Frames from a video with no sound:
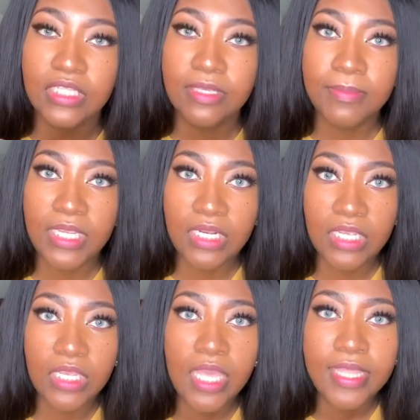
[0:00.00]

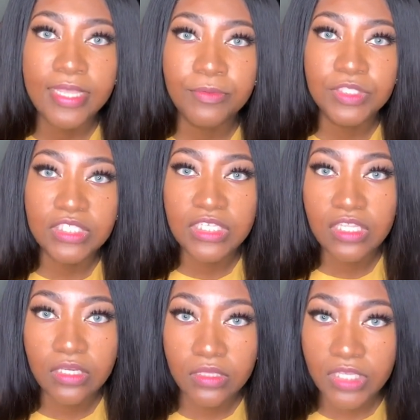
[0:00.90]
meaning it was just
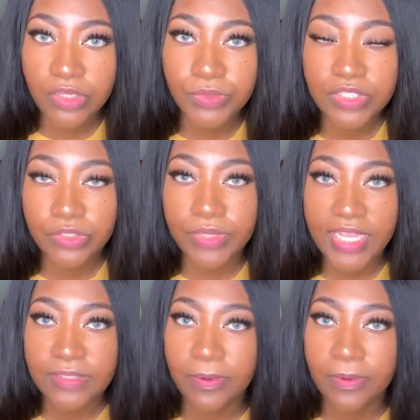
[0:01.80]
clear liquids 2 days